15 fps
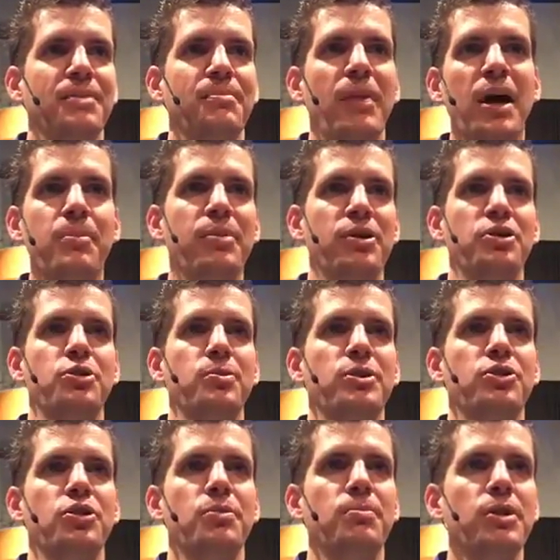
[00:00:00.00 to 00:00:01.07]
my punishment
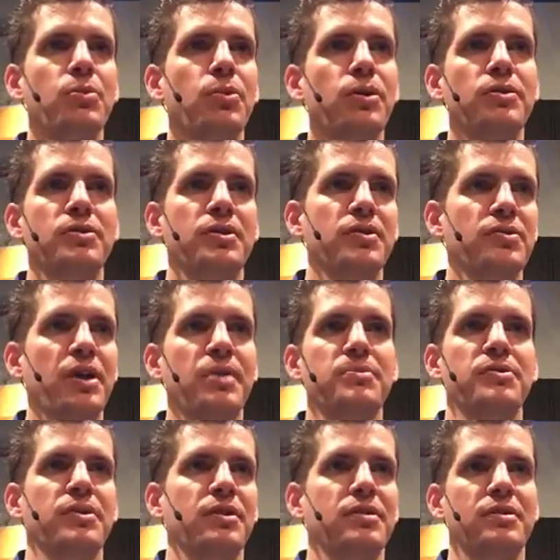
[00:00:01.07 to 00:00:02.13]
should be worse because I'm
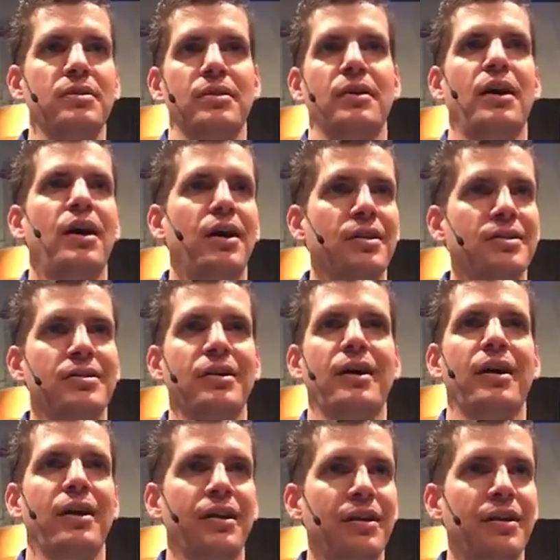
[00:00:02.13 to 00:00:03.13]
such a hotshot.